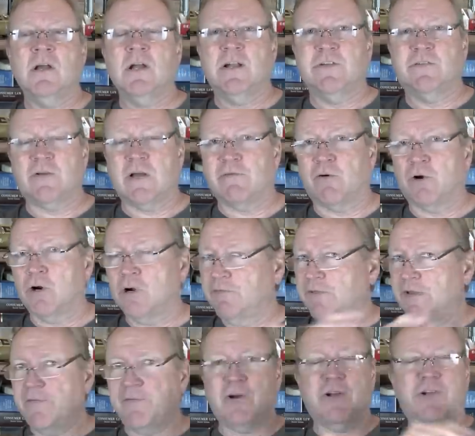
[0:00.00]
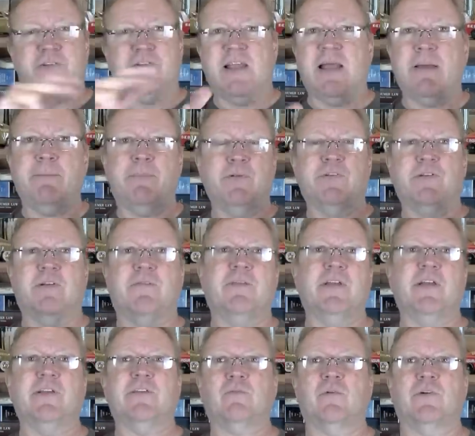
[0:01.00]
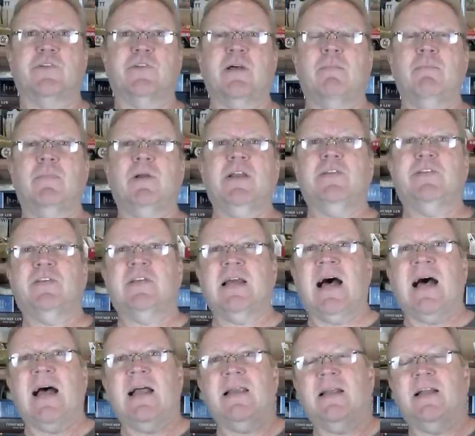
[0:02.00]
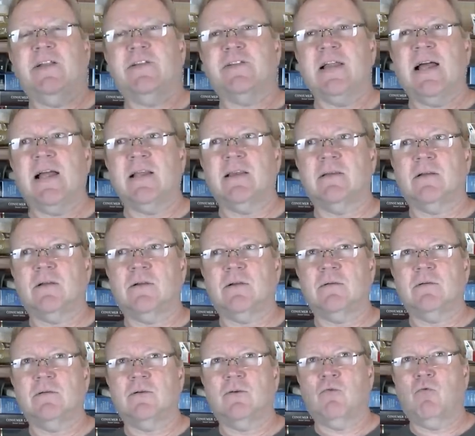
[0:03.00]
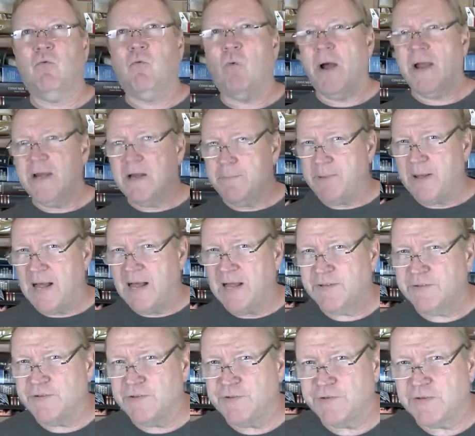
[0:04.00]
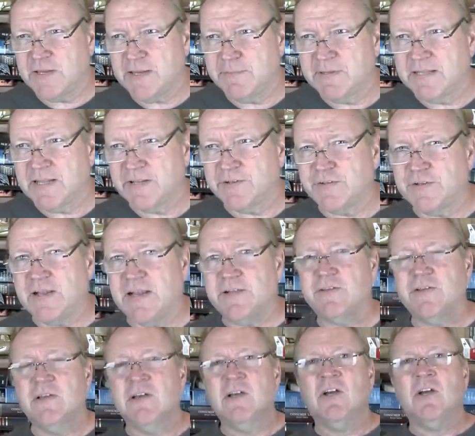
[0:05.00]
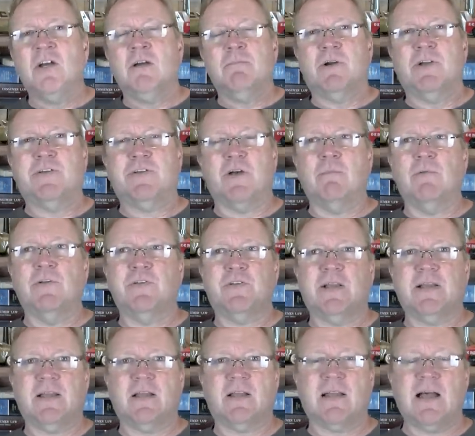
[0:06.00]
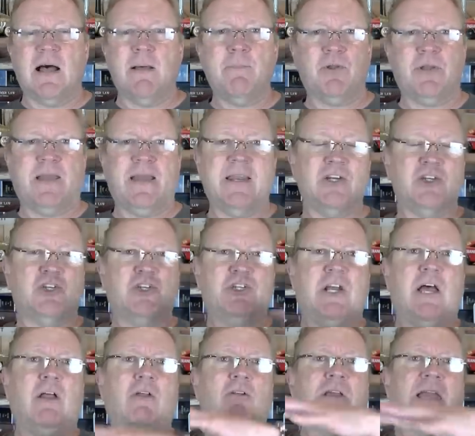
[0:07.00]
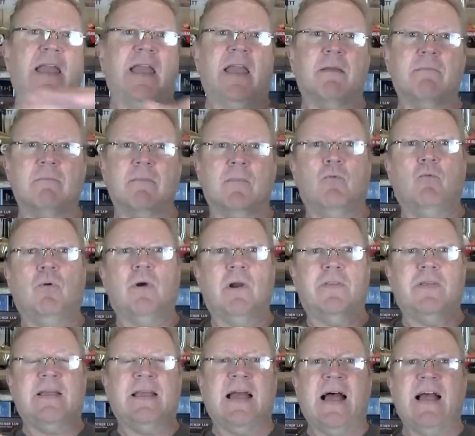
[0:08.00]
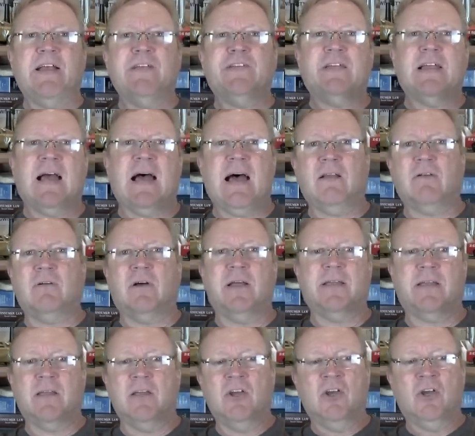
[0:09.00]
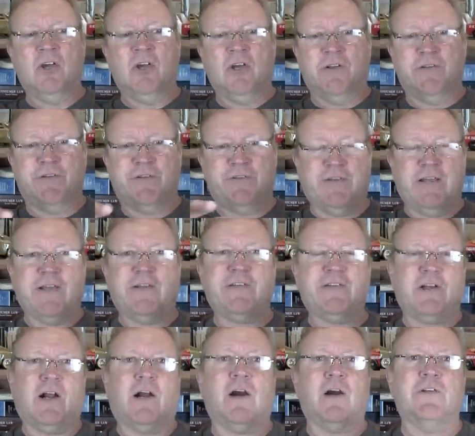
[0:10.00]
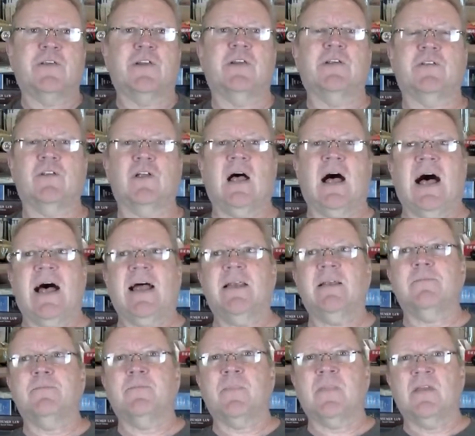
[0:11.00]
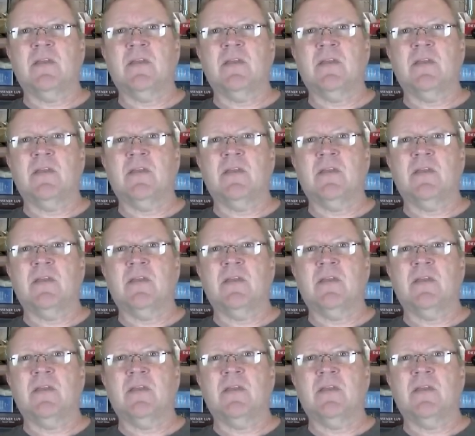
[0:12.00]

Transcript: And so I've heard of different examples of this where somebody's got, it's not quite a Ponzi scheme in that sense, but it's almost like a complicated shell game where the guy's got like six cars on his lot.